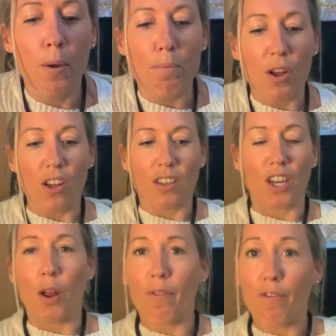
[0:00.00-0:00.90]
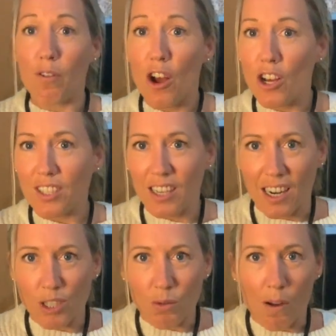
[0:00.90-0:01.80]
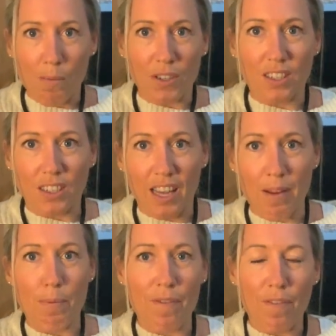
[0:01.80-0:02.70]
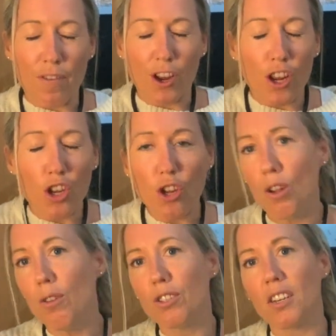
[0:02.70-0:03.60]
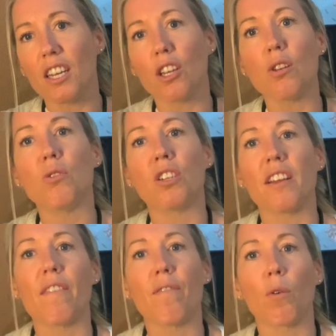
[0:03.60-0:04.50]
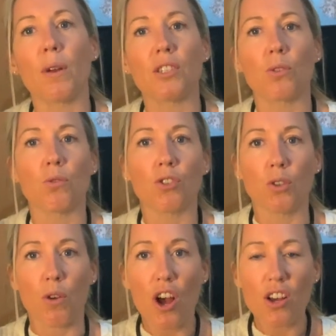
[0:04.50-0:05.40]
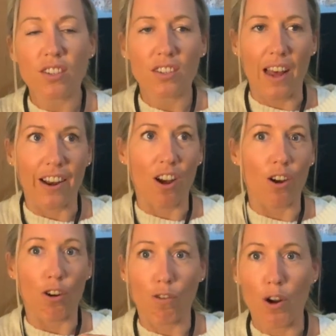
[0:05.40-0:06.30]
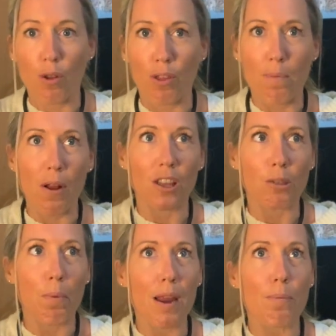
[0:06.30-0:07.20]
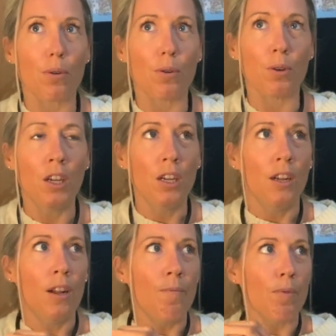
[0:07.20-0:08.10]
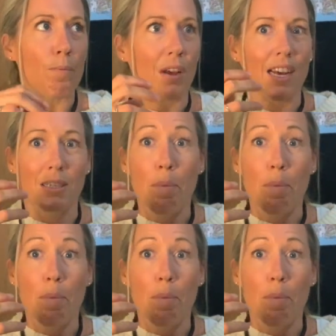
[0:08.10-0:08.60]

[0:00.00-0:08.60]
but for us in the last 12 months, they've been hugely influential to us and our growth, both as people but as a